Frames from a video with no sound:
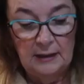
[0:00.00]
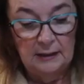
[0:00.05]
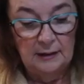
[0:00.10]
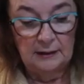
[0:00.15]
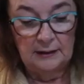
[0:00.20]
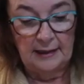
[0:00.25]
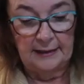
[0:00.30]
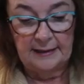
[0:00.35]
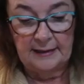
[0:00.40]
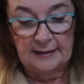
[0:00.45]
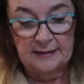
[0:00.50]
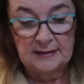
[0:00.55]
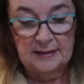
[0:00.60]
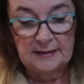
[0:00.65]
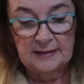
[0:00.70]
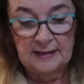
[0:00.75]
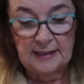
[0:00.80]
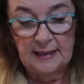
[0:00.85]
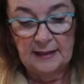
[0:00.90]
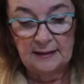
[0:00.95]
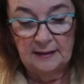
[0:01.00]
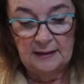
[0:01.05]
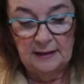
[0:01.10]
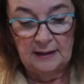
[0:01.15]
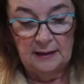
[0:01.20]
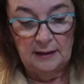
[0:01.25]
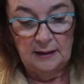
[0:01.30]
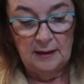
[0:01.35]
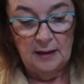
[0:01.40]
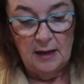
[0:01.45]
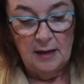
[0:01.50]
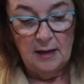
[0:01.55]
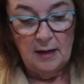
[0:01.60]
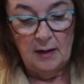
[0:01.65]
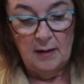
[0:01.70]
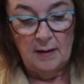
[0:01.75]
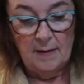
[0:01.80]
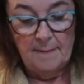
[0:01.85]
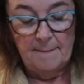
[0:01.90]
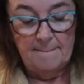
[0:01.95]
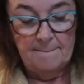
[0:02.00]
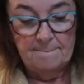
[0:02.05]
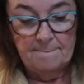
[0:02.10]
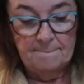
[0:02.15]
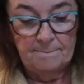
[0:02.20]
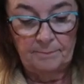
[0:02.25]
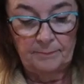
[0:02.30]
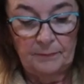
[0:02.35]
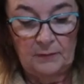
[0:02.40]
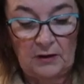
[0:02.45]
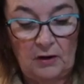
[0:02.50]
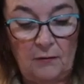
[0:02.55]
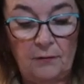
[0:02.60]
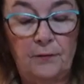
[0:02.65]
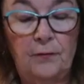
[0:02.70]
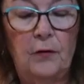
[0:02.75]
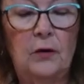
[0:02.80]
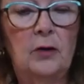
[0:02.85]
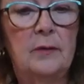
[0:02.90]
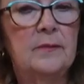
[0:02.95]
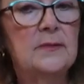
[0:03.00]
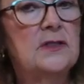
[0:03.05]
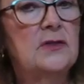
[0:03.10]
Like I said, the Fulham